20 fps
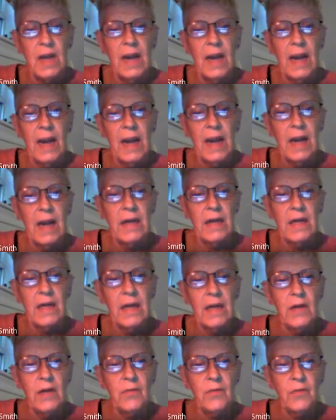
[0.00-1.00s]
And
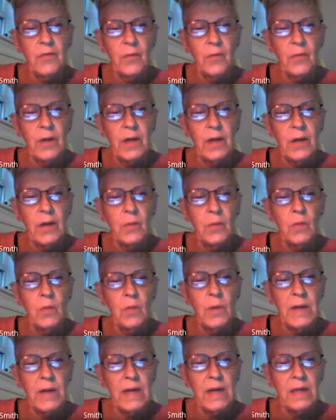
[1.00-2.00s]
if we
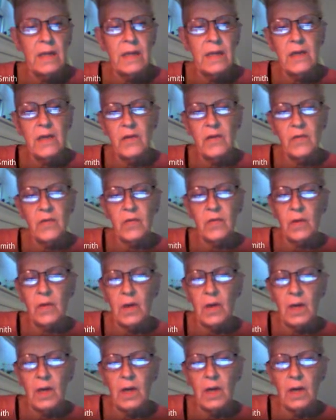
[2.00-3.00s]
read these
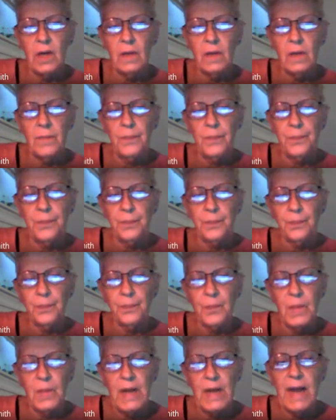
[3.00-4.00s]

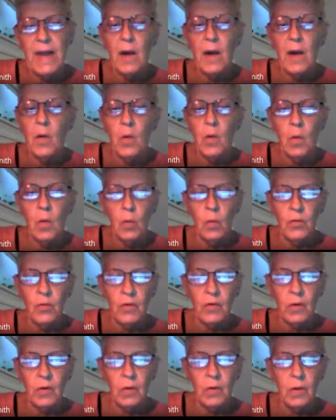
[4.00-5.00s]
now
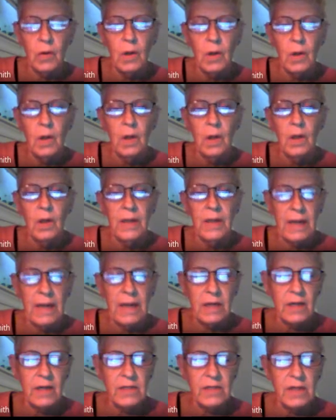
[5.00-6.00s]
older
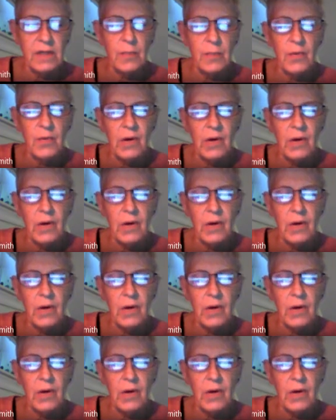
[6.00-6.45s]
than contemporary,